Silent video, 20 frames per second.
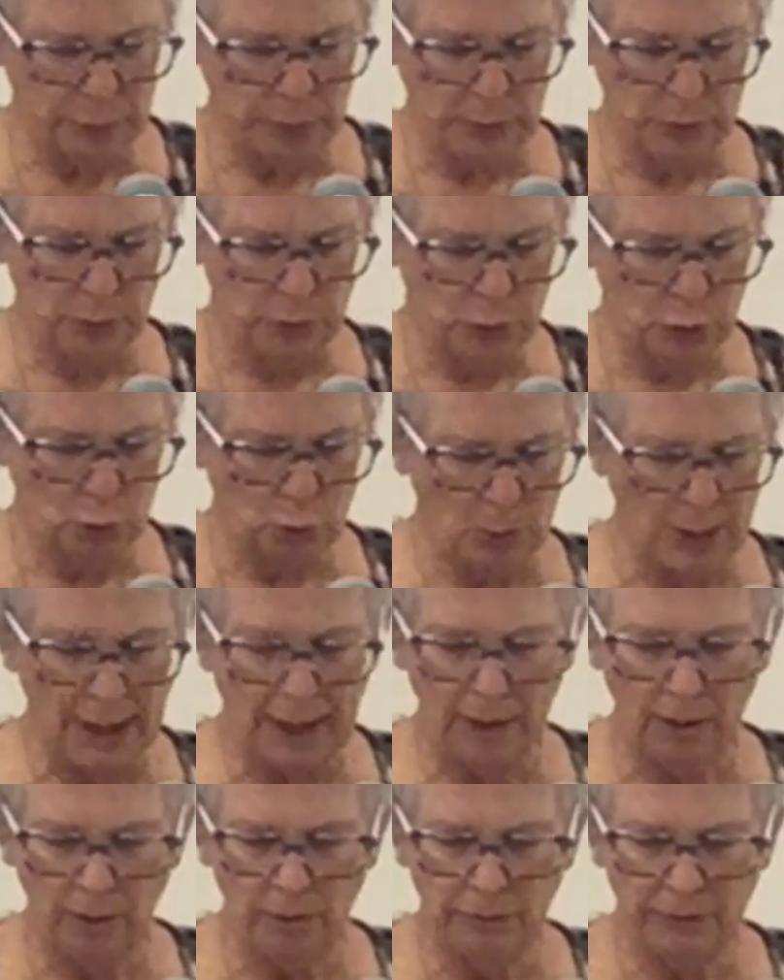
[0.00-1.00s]
through
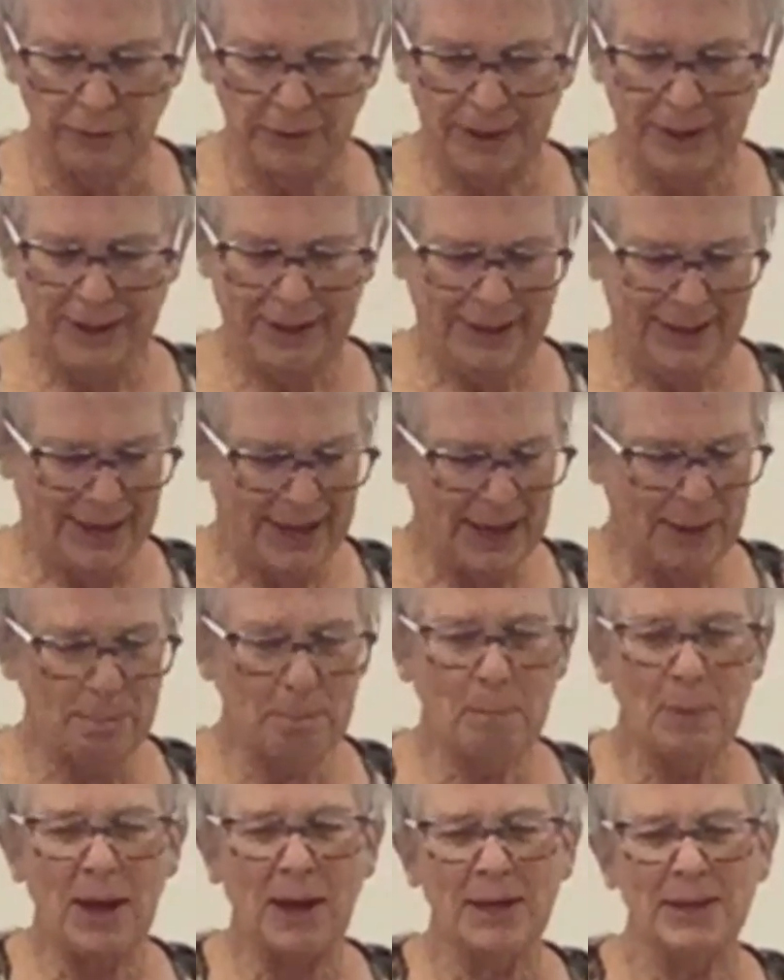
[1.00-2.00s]
12, and
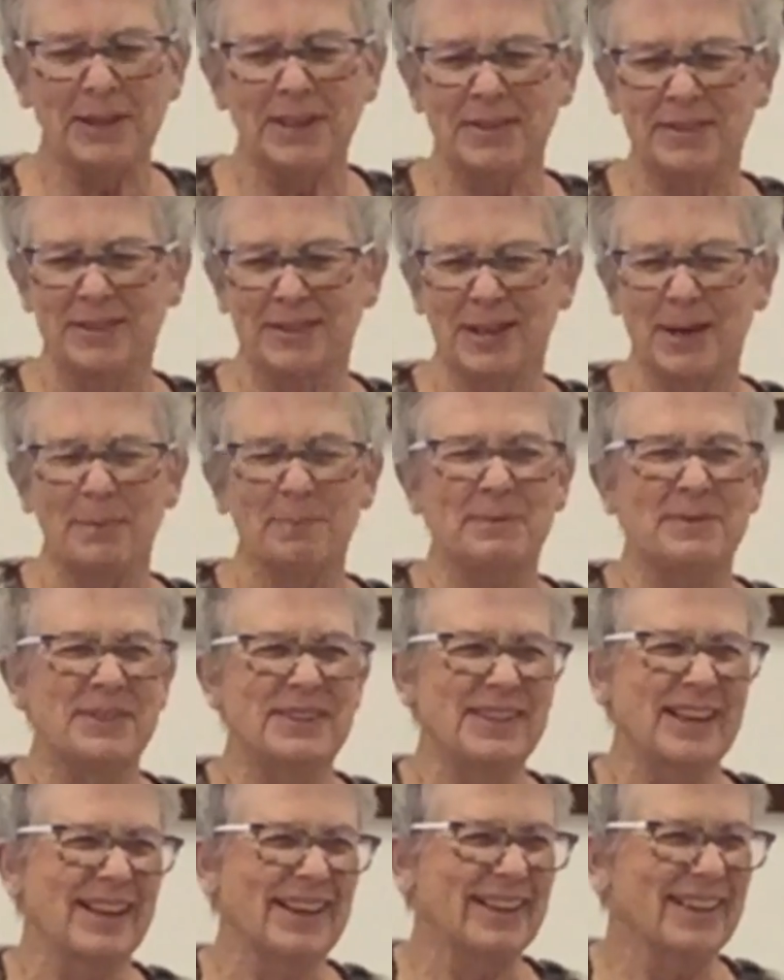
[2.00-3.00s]
my
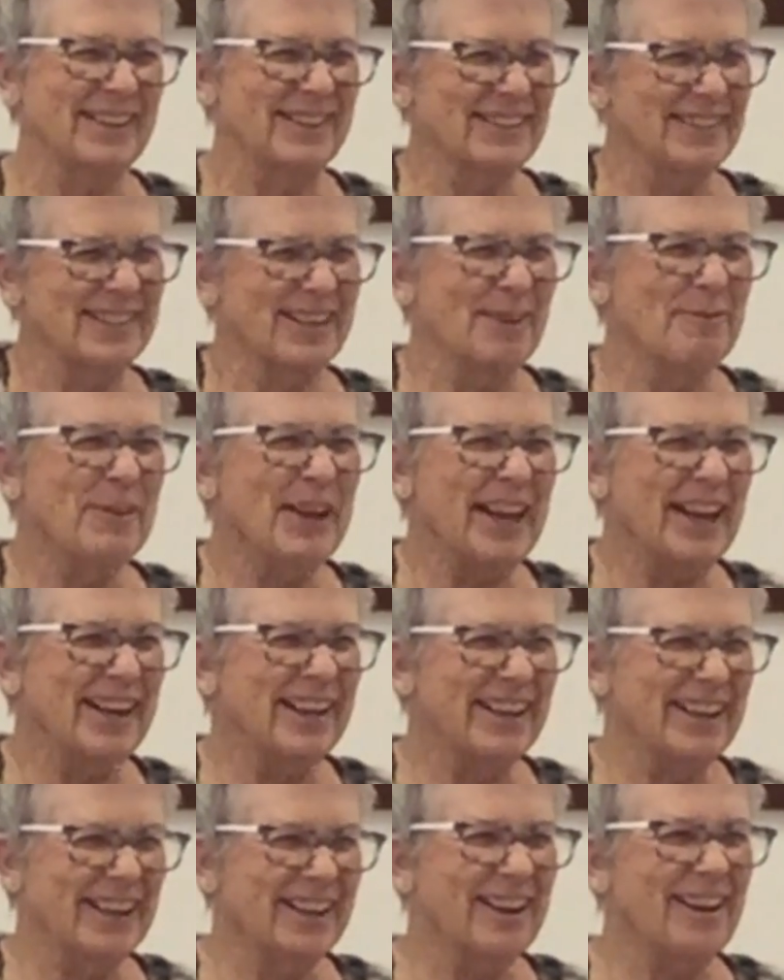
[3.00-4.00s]

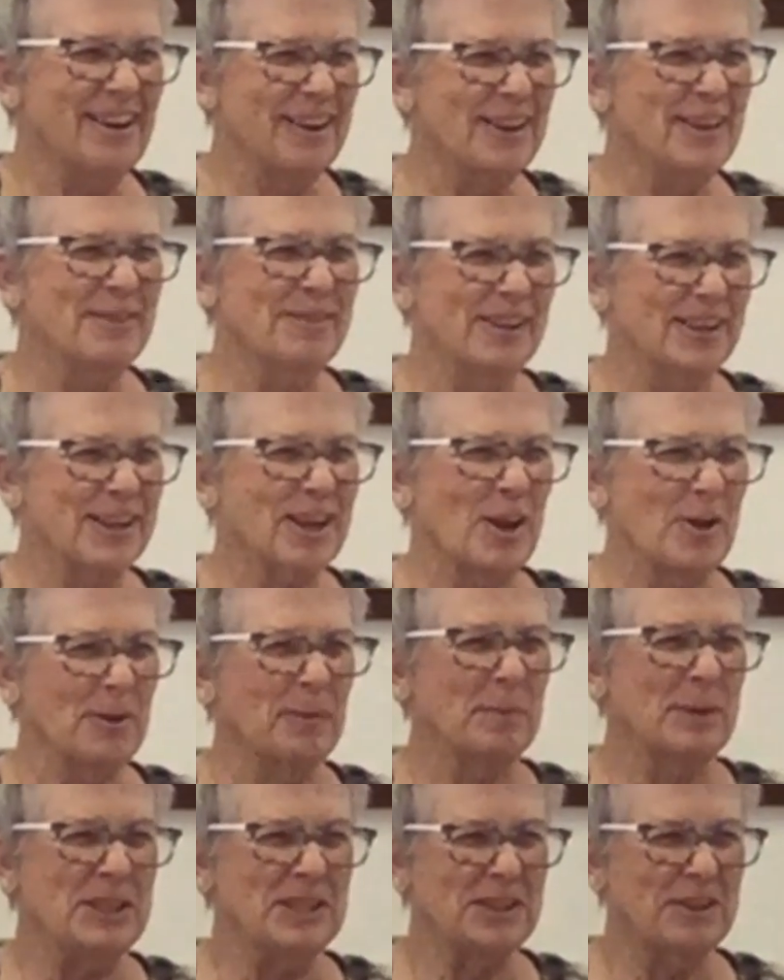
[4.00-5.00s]
subheading on the
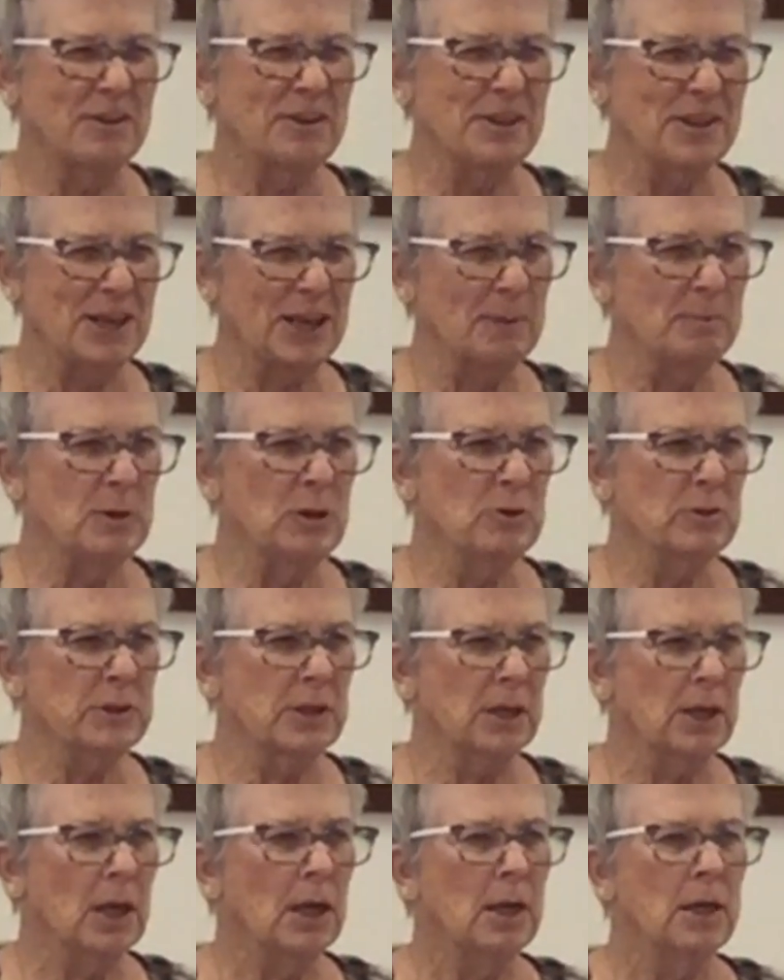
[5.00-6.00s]
commentary that I'm
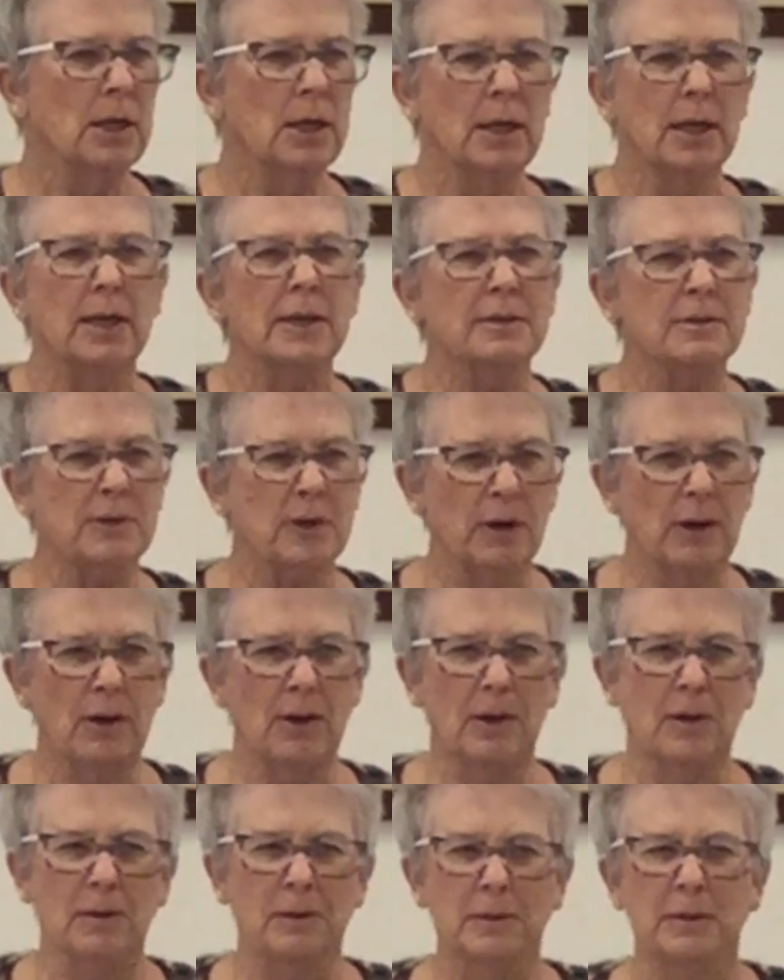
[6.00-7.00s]
using is
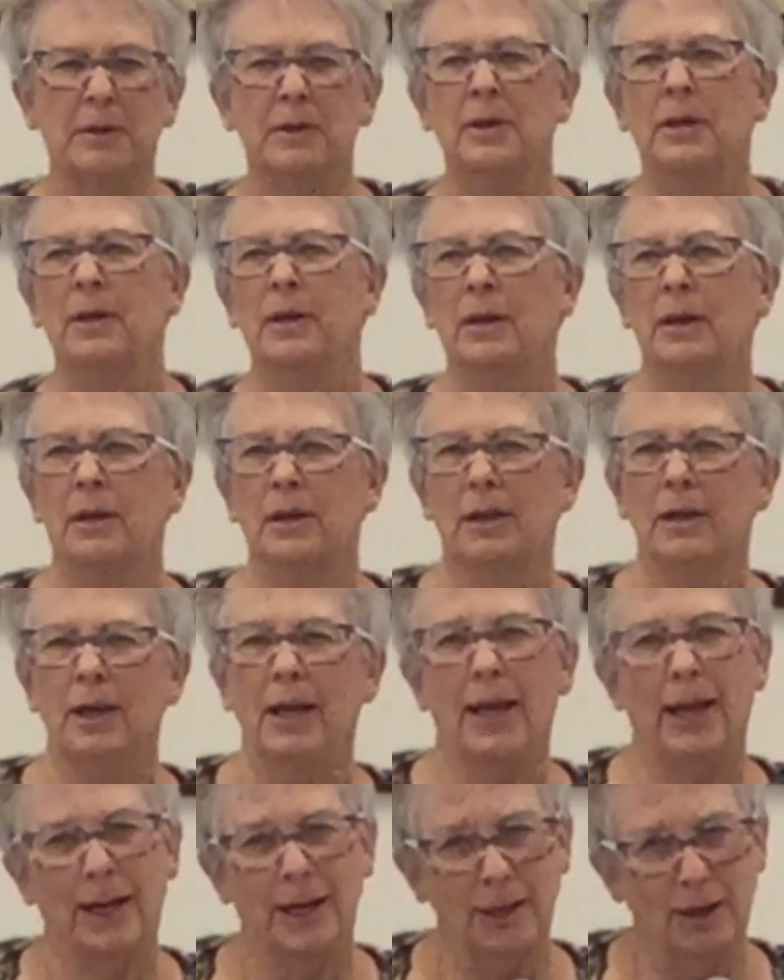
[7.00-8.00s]
called
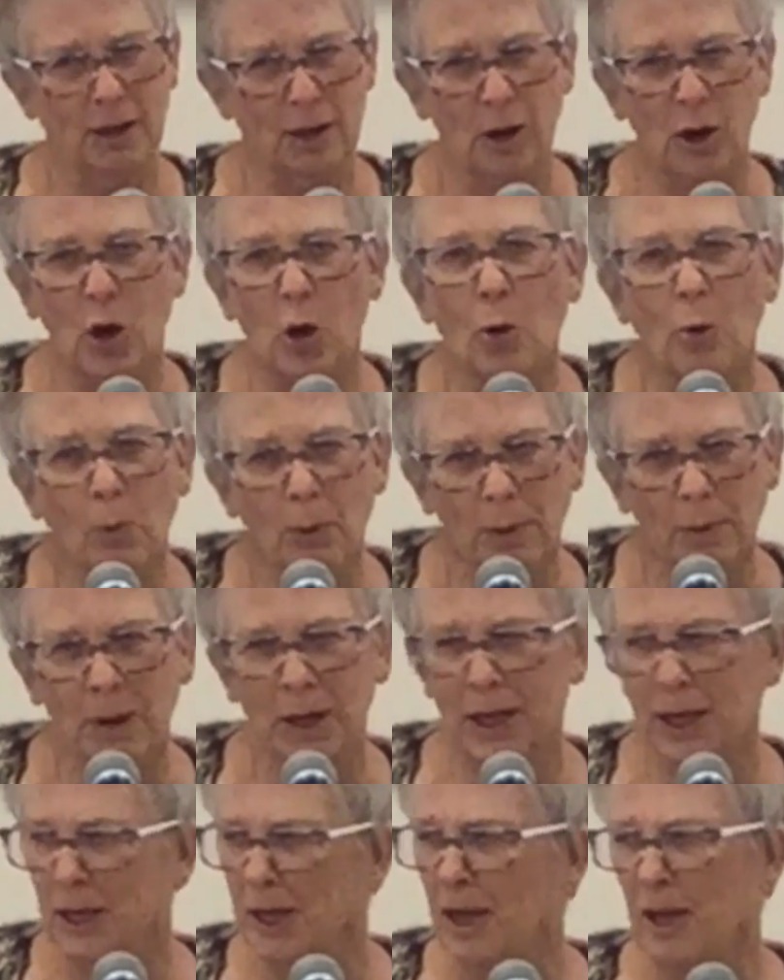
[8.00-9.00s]
A
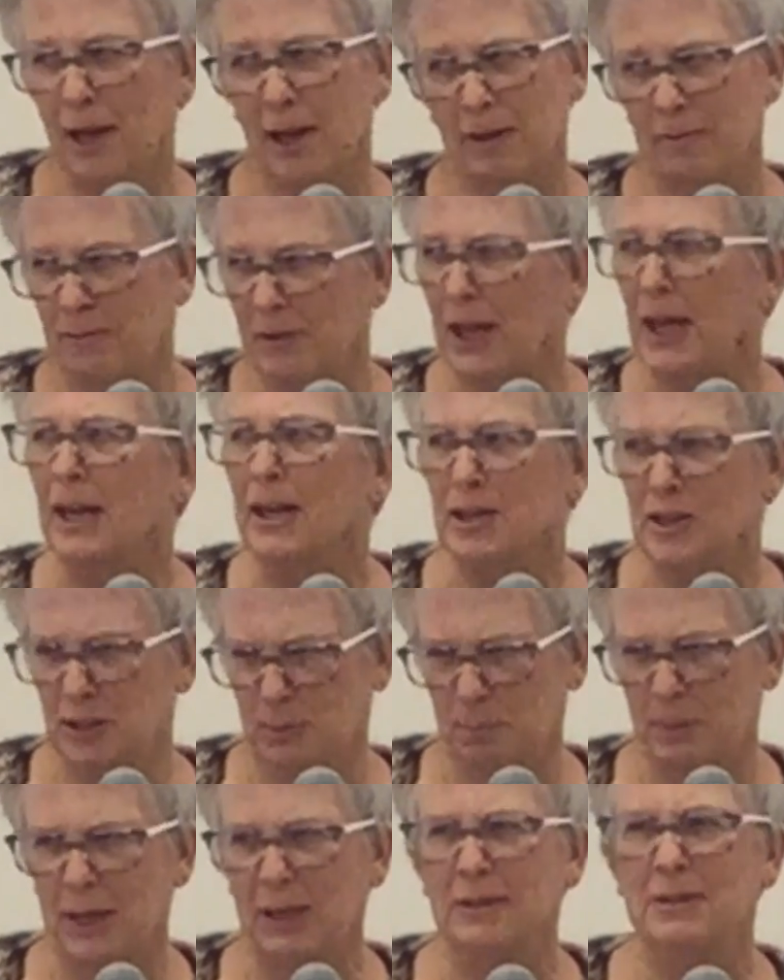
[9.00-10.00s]
Lowering of
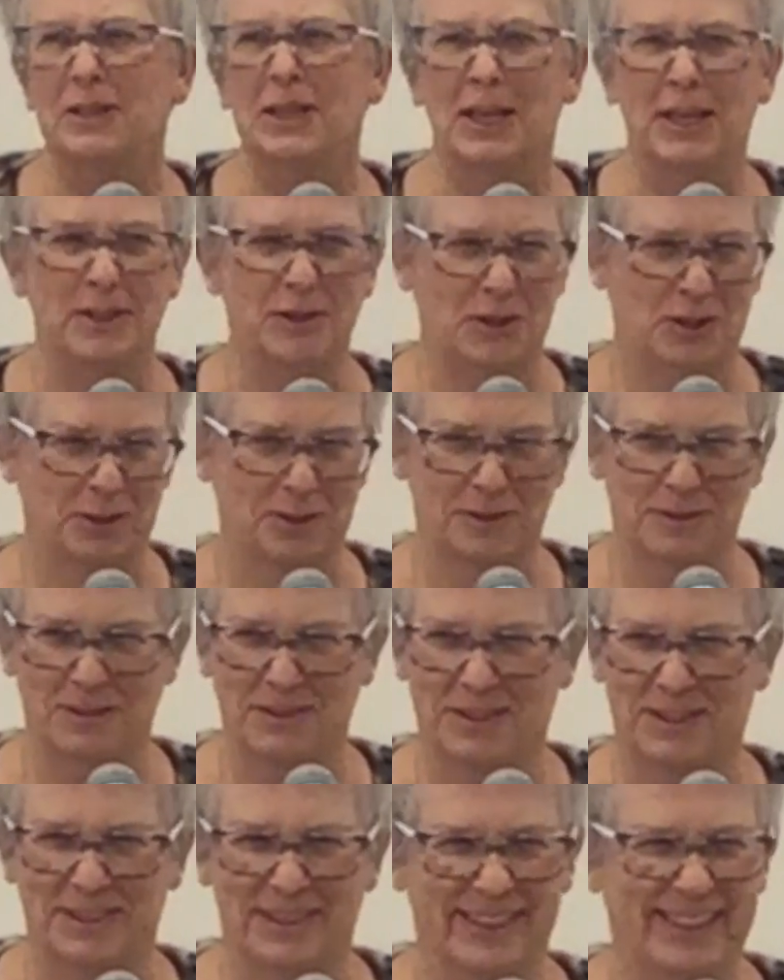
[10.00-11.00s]

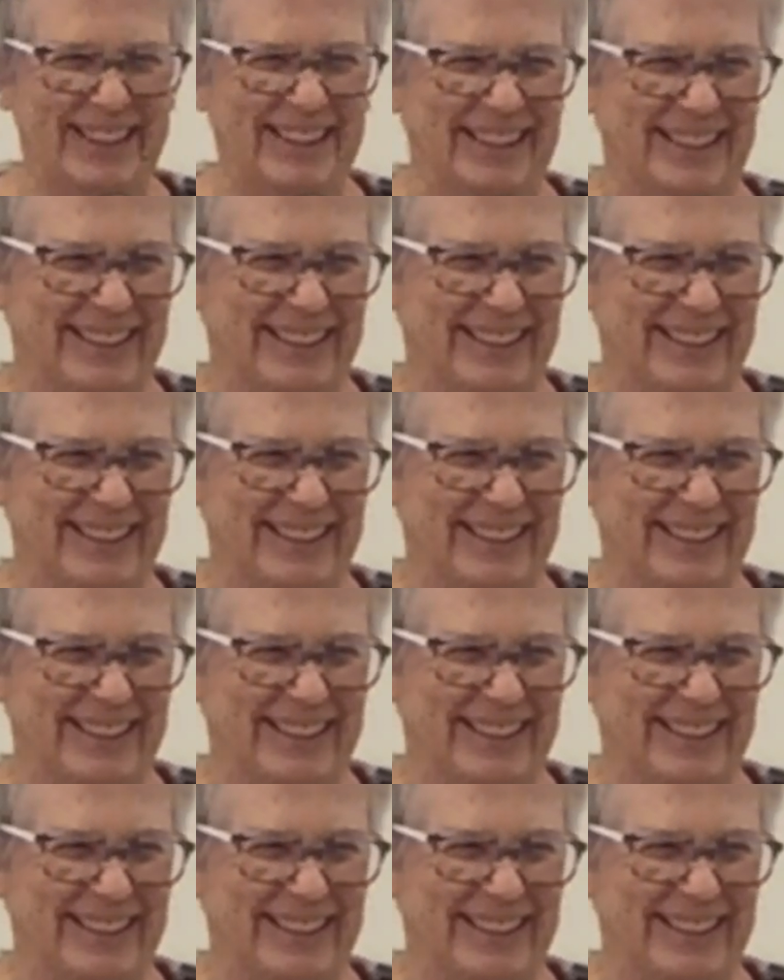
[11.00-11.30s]
Expectations.